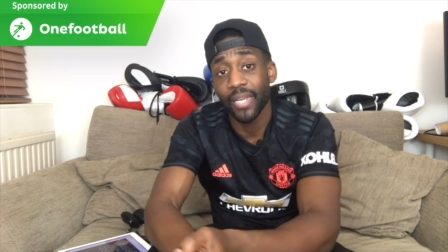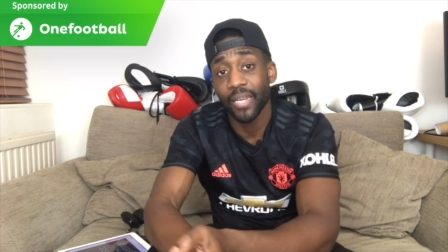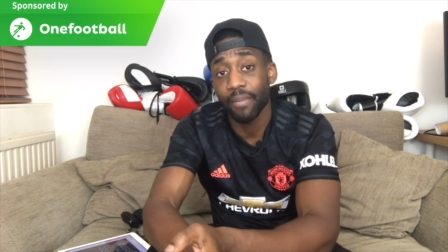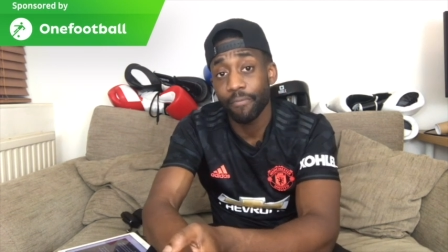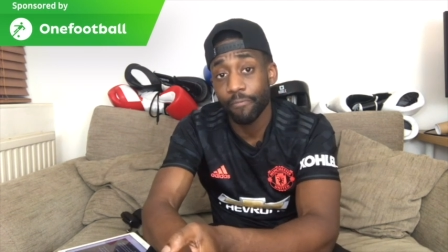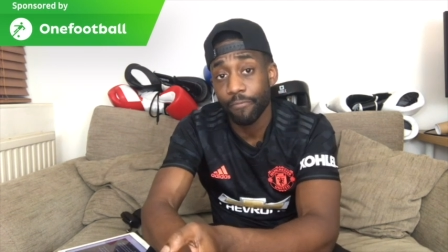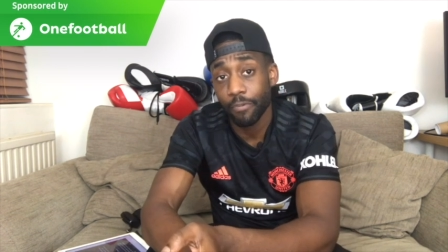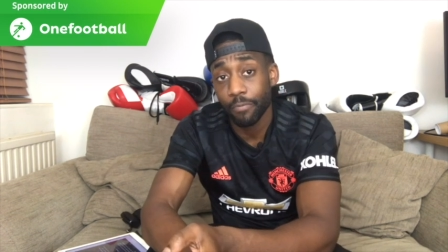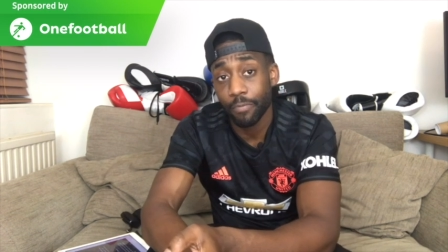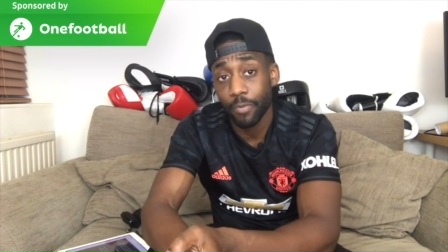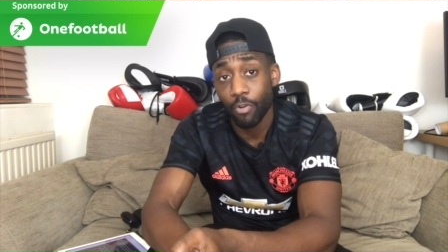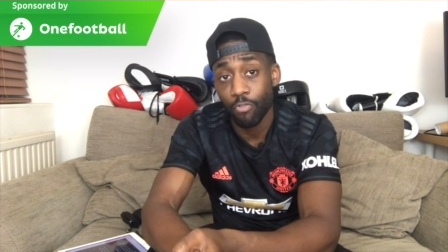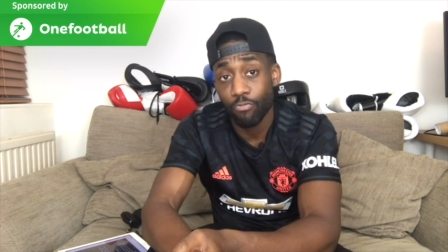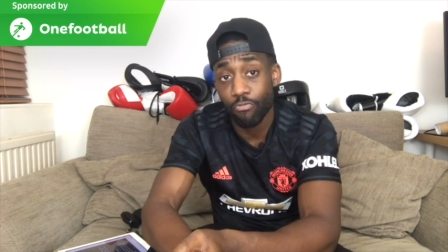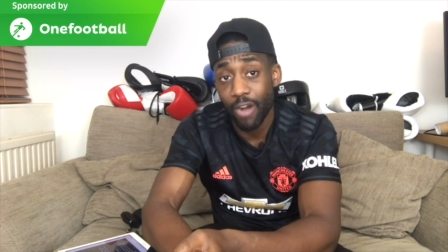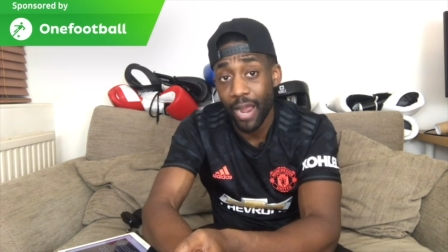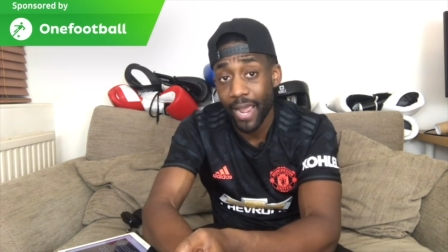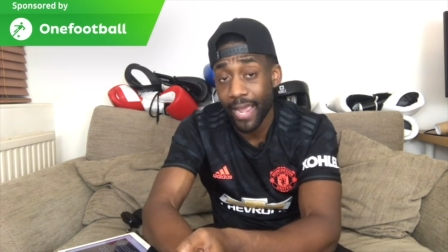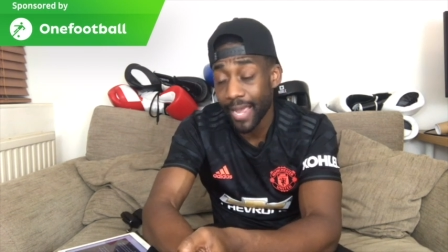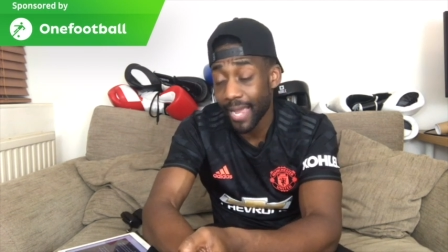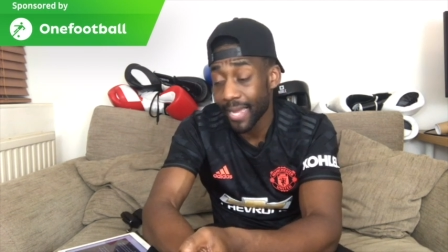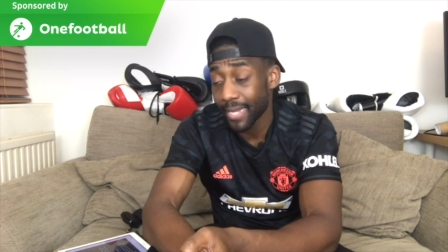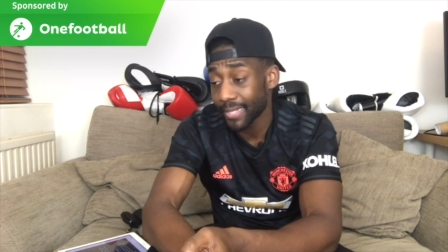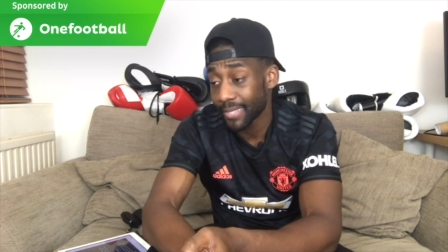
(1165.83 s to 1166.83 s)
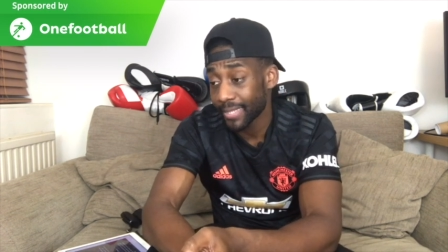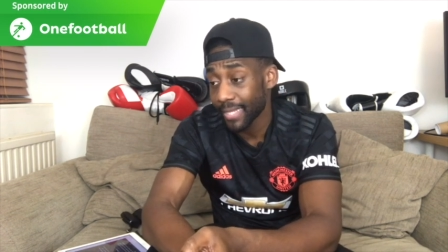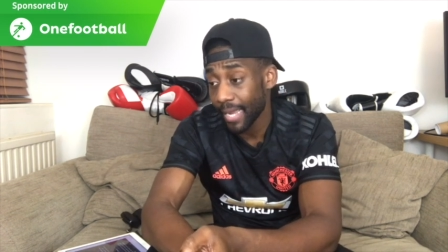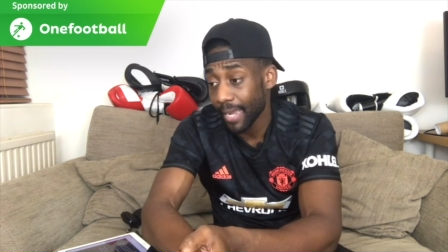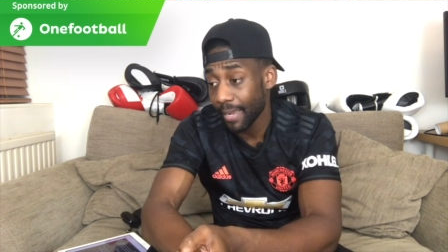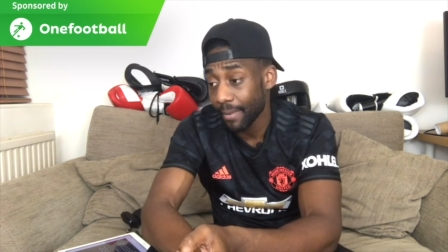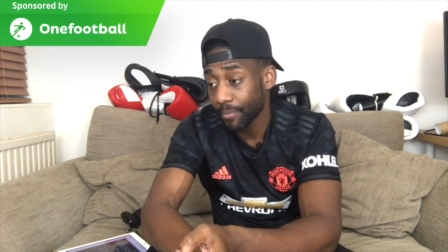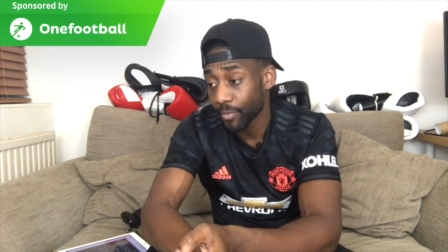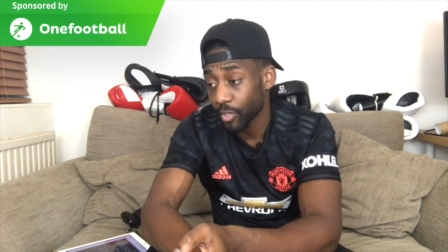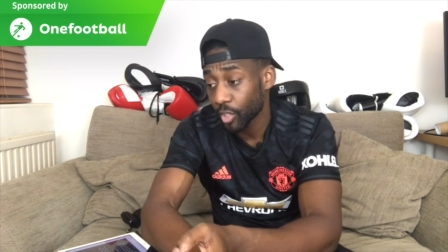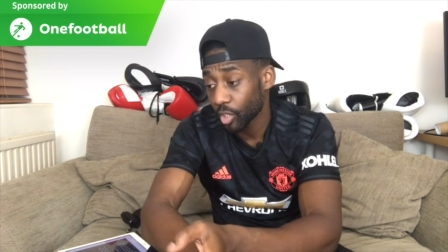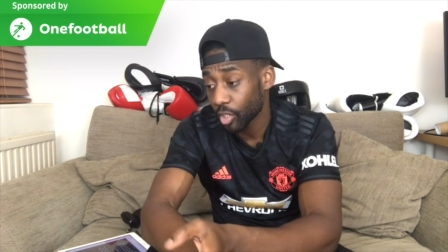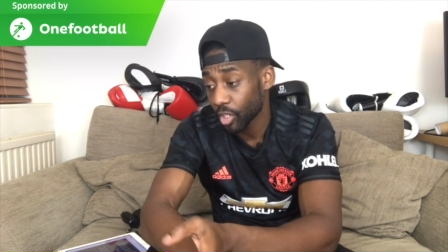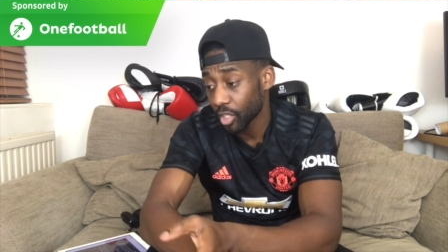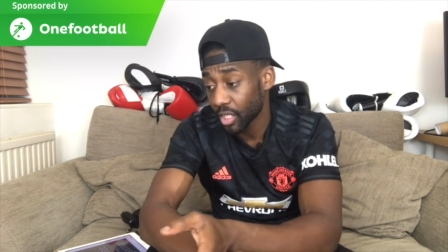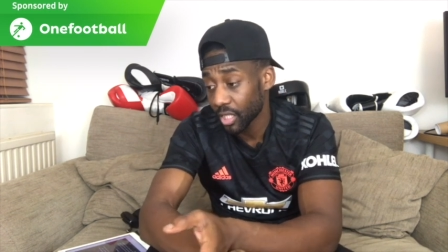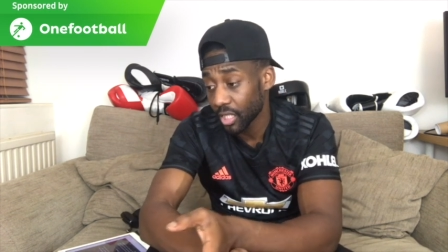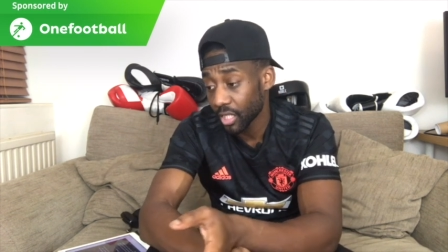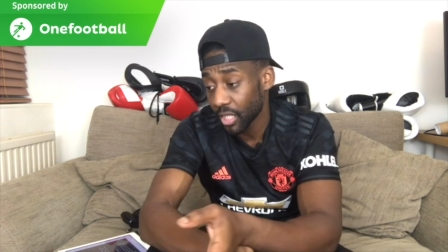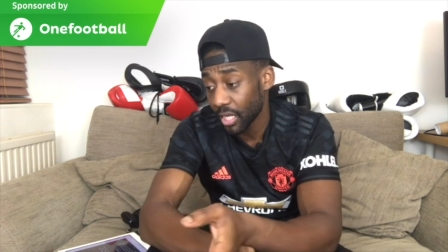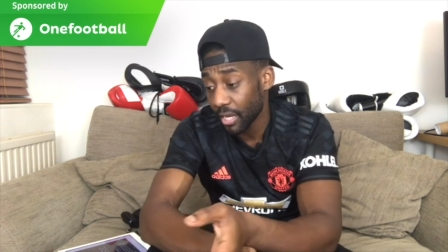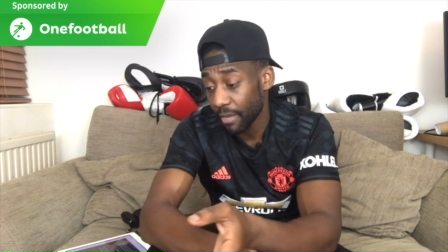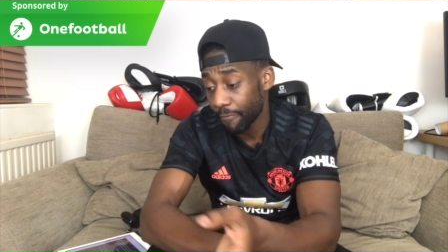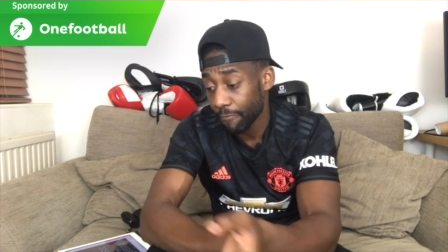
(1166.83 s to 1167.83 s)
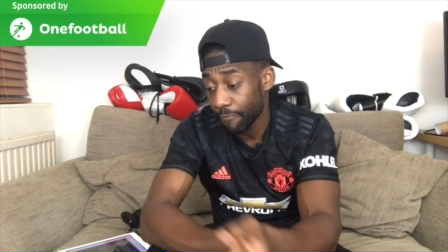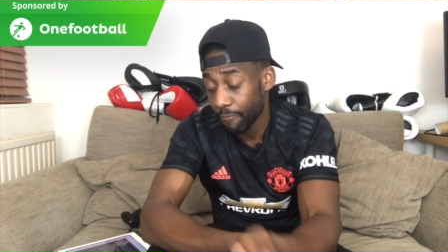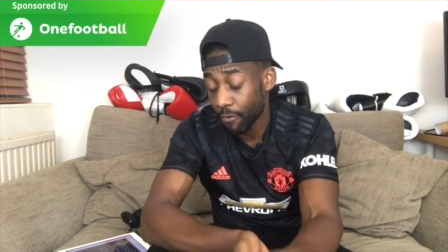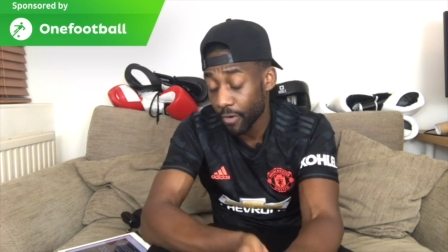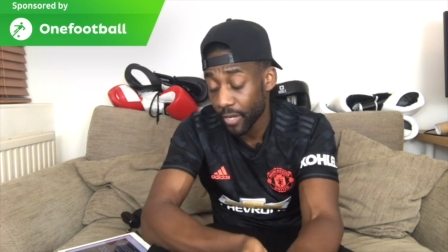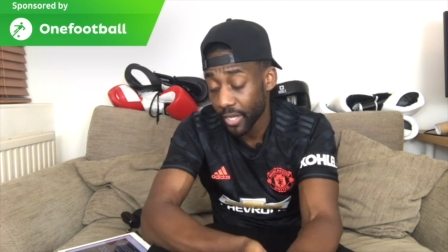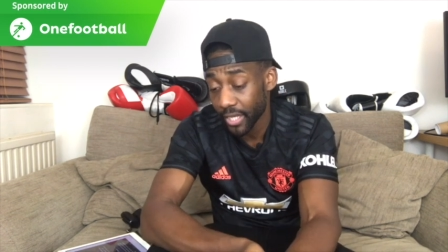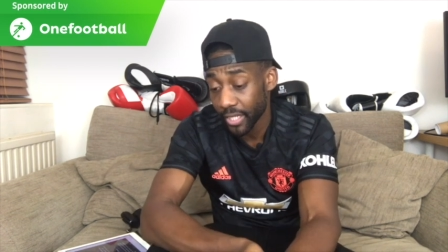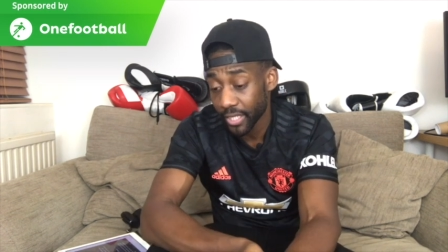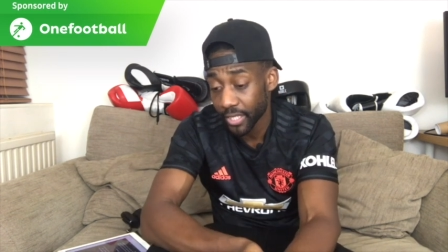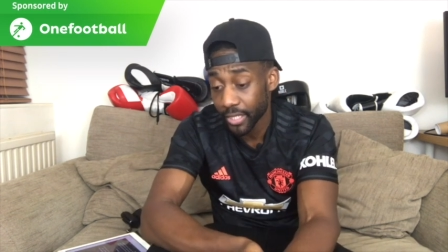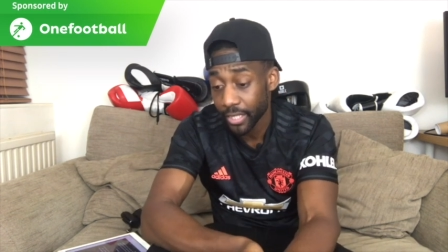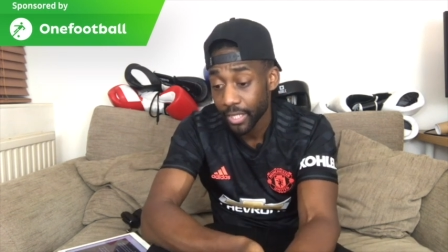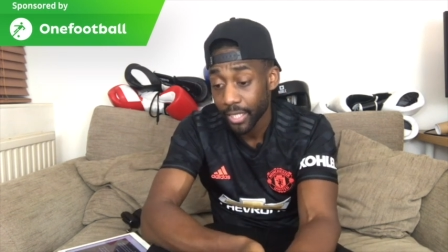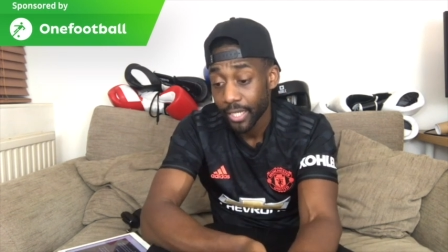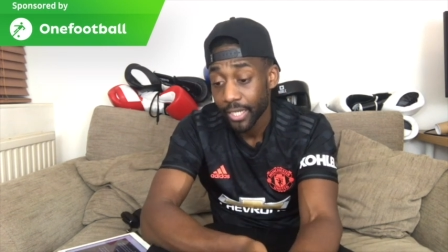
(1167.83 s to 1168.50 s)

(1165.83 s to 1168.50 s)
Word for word: him from the right at times because he's left footed.